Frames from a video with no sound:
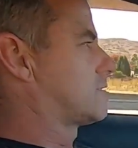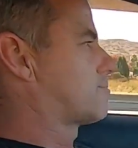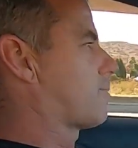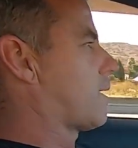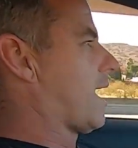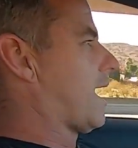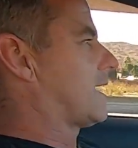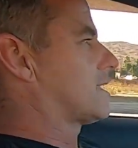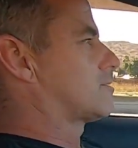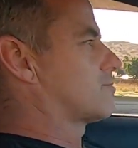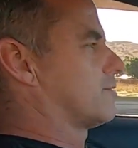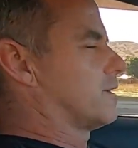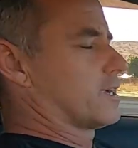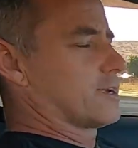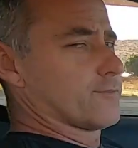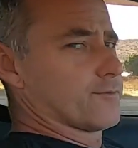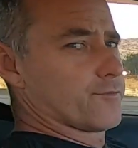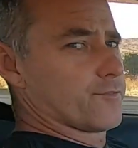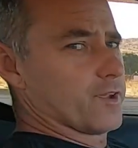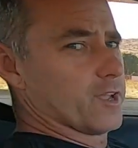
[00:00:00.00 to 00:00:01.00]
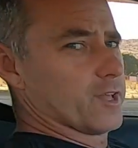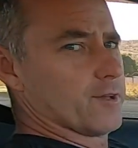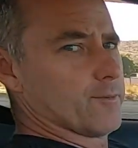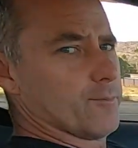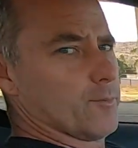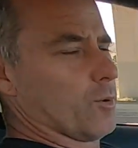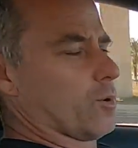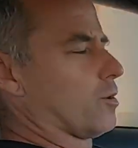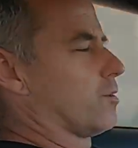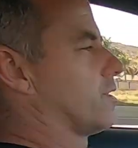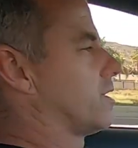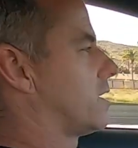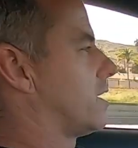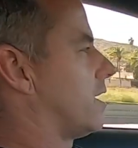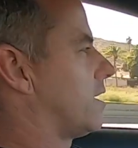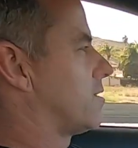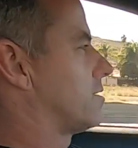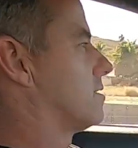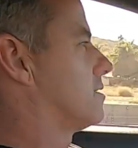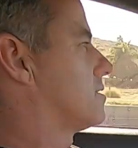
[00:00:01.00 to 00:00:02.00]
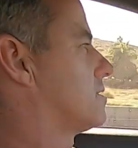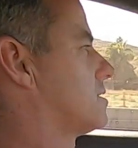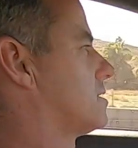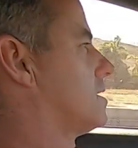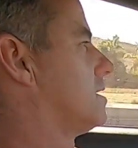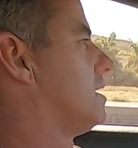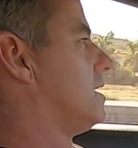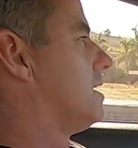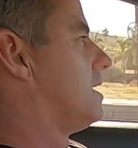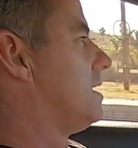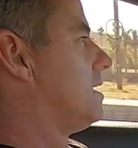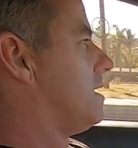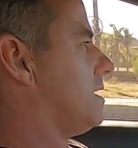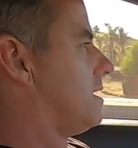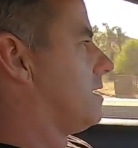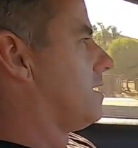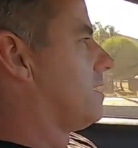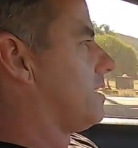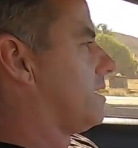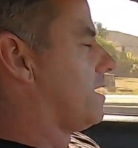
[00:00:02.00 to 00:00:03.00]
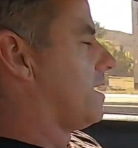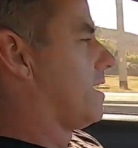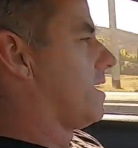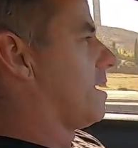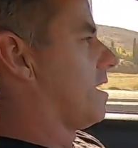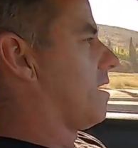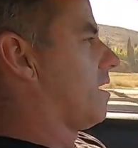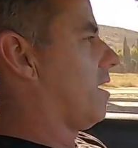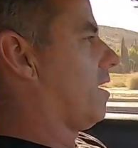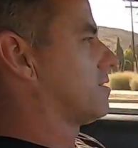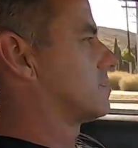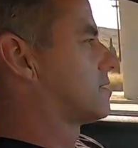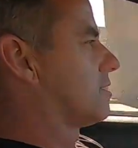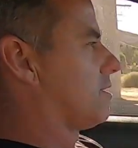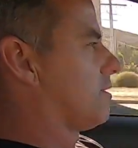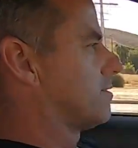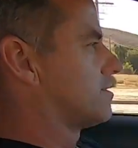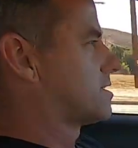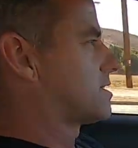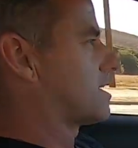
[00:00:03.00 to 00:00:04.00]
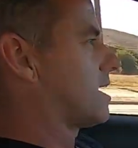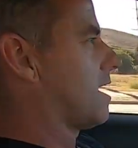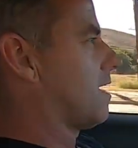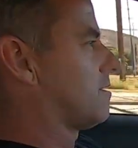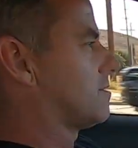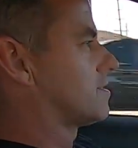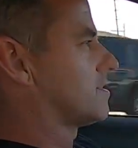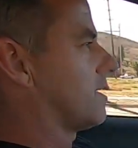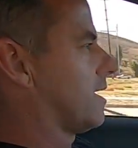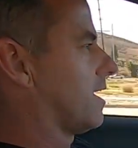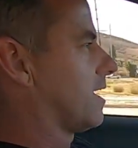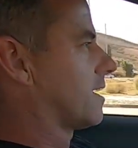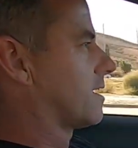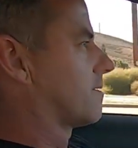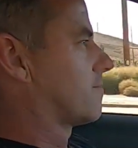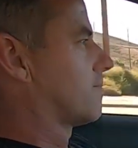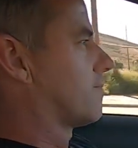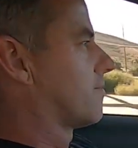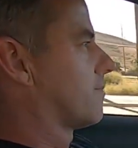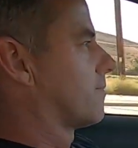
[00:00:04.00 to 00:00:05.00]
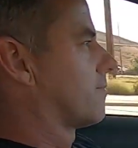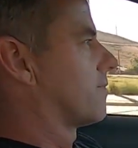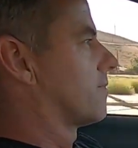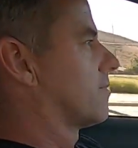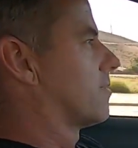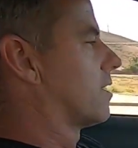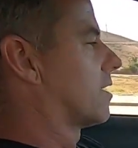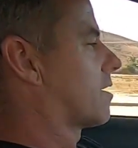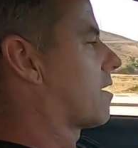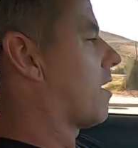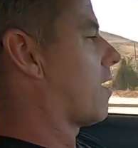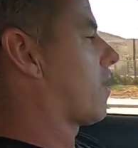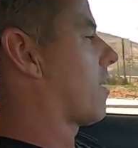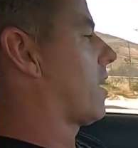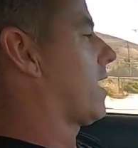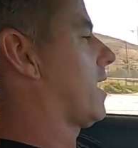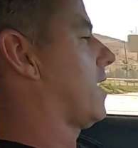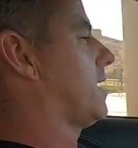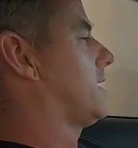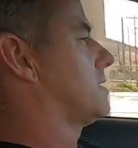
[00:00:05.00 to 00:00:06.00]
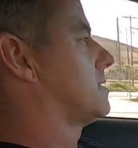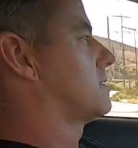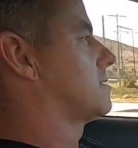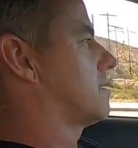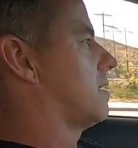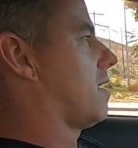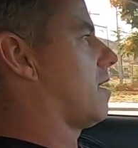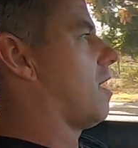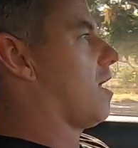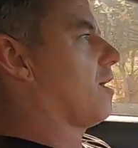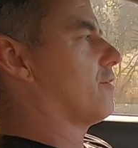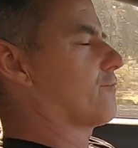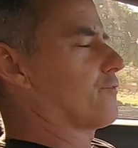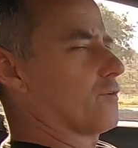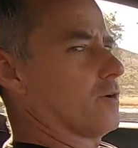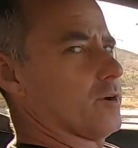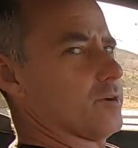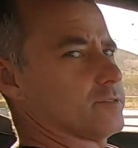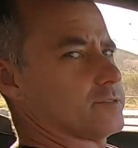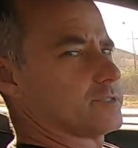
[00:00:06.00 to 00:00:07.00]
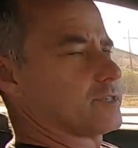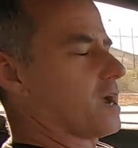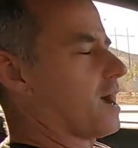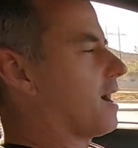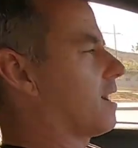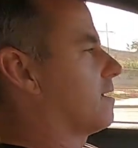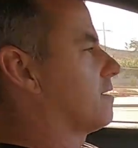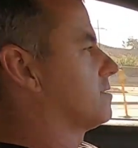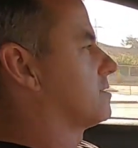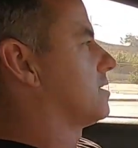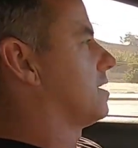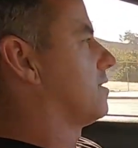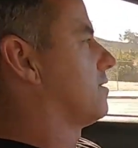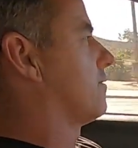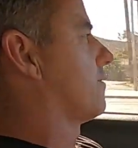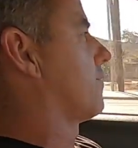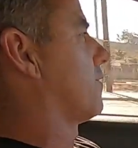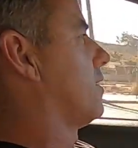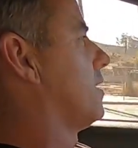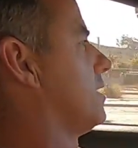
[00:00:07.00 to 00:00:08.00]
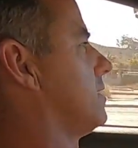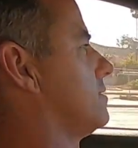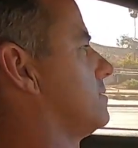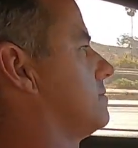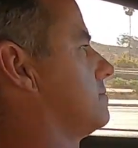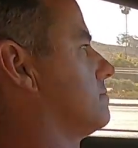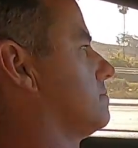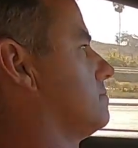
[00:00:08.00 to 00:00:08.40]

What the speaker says: spots where you can feel it more than others. And it also sounds like the car has off-road tires on the front.